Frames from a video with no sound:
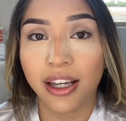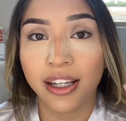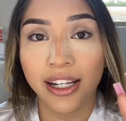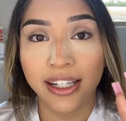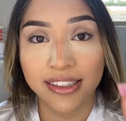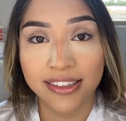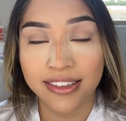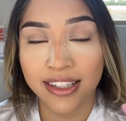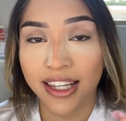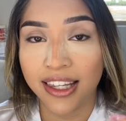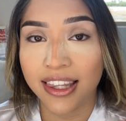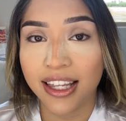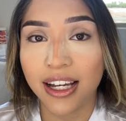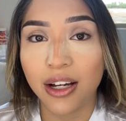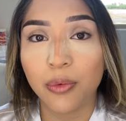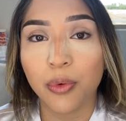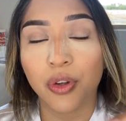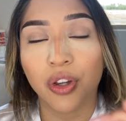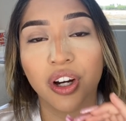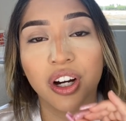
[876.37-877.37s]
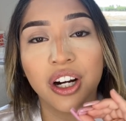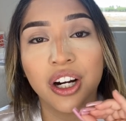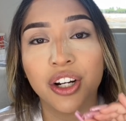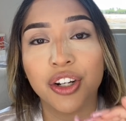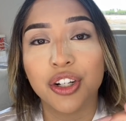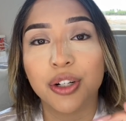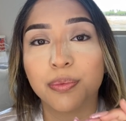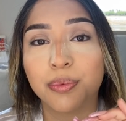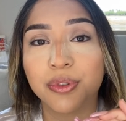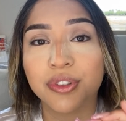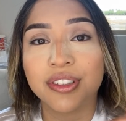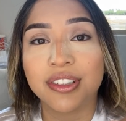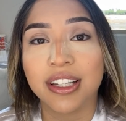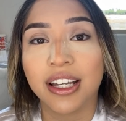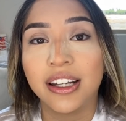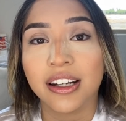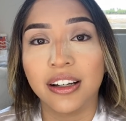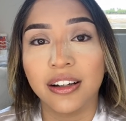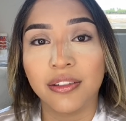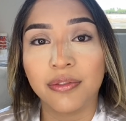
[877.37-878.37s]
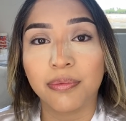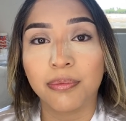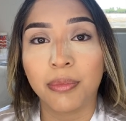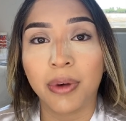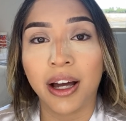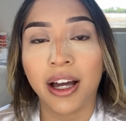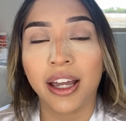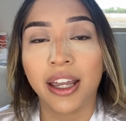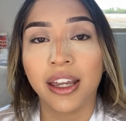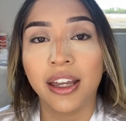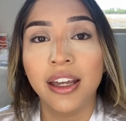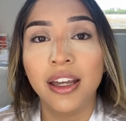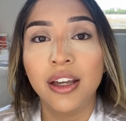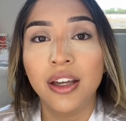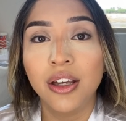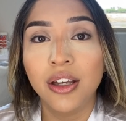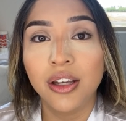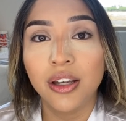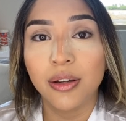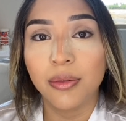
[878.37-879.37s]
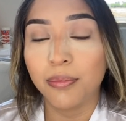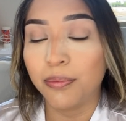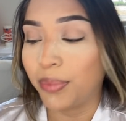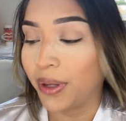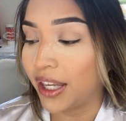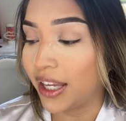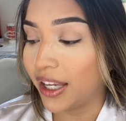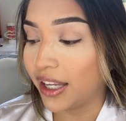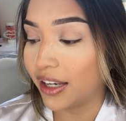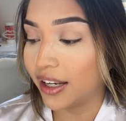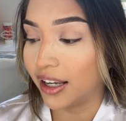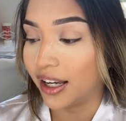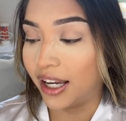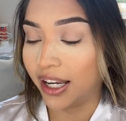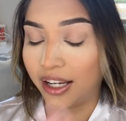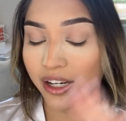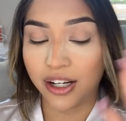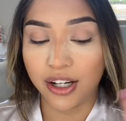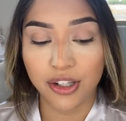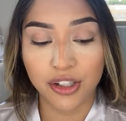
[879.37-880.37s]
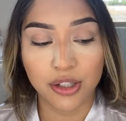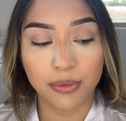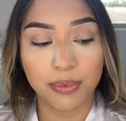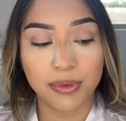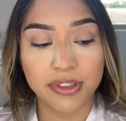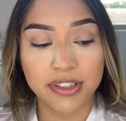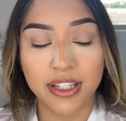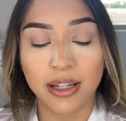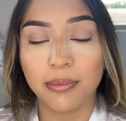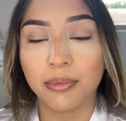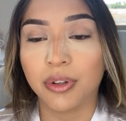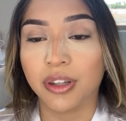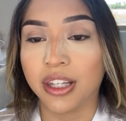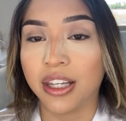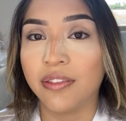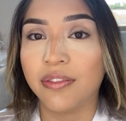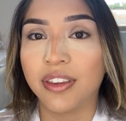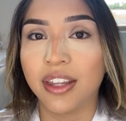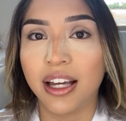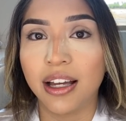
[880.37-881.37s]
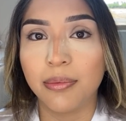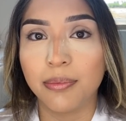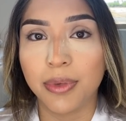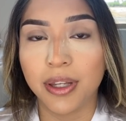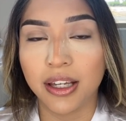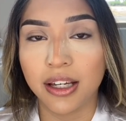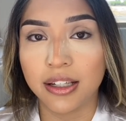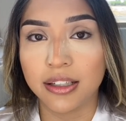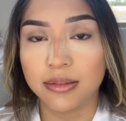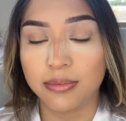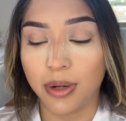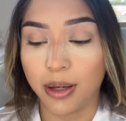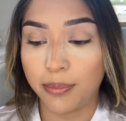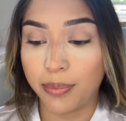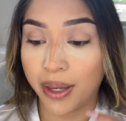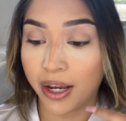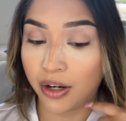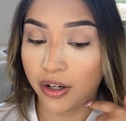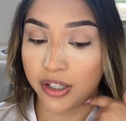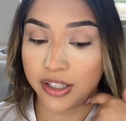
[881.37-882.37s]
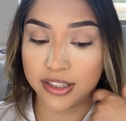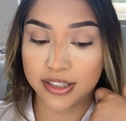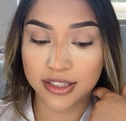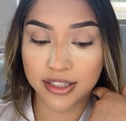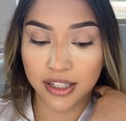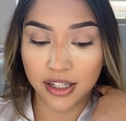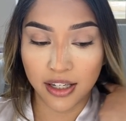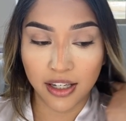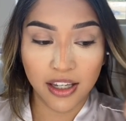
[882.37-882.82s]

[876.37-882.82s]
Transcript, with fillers: And I say that with a hundred percent of my being. I a hundred percent believe that because my parents.